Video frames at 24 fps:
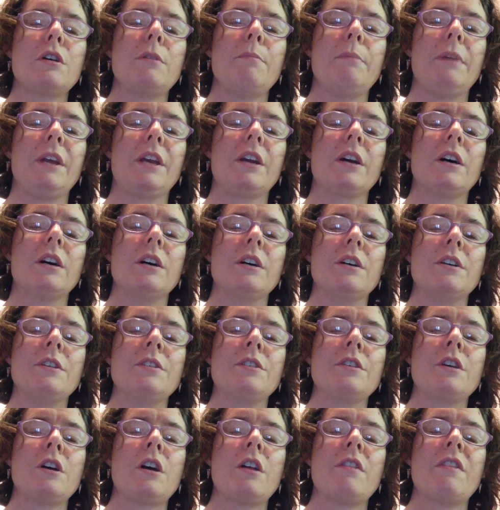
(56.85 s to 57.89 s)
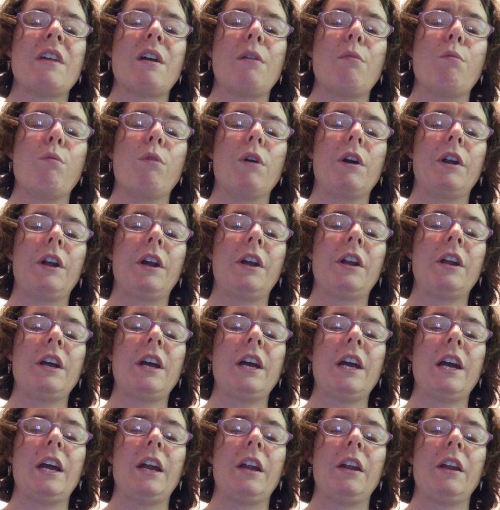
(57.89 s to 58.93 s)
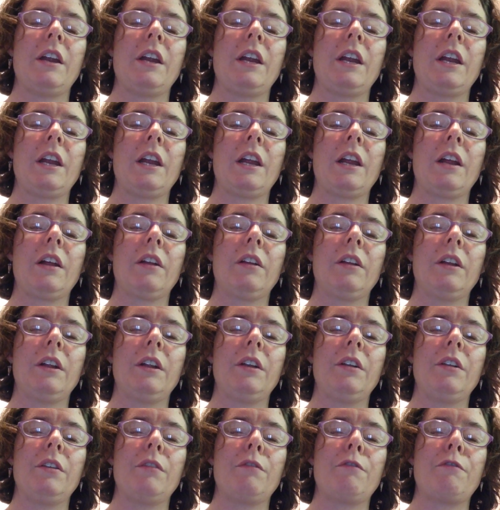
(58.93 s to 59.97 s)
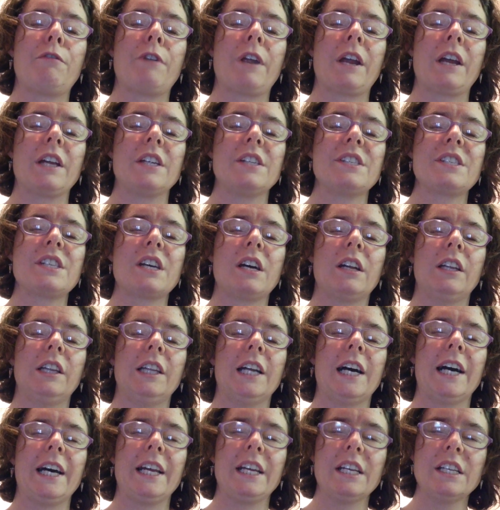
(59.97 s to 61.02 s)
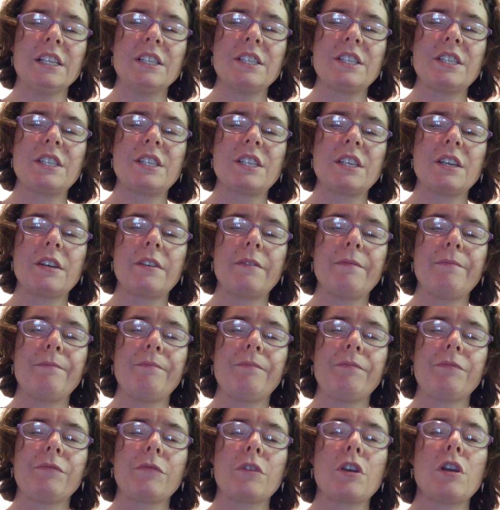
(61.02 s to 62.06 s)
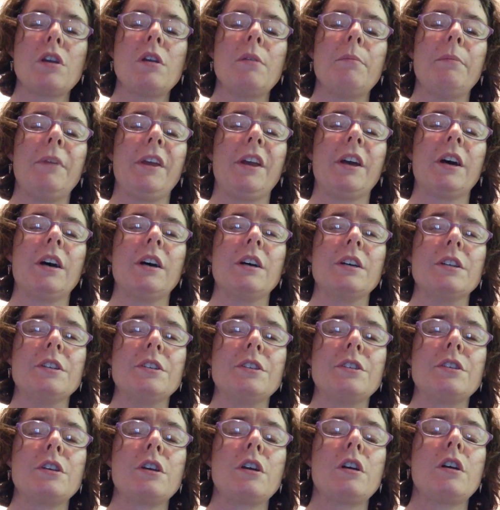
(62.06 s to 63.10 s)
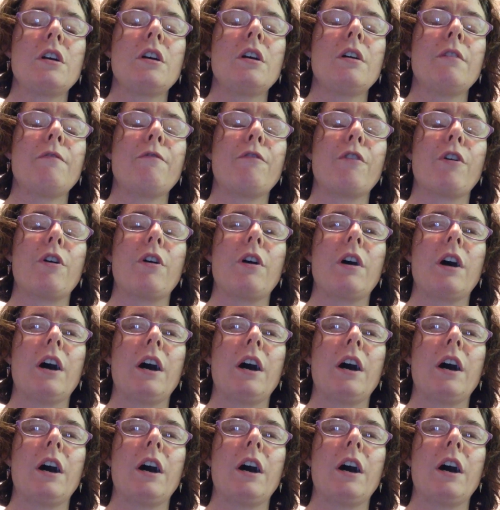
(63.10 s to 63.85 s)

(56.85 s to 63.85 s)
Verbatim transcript: because they wanted an England France alliance. Because for a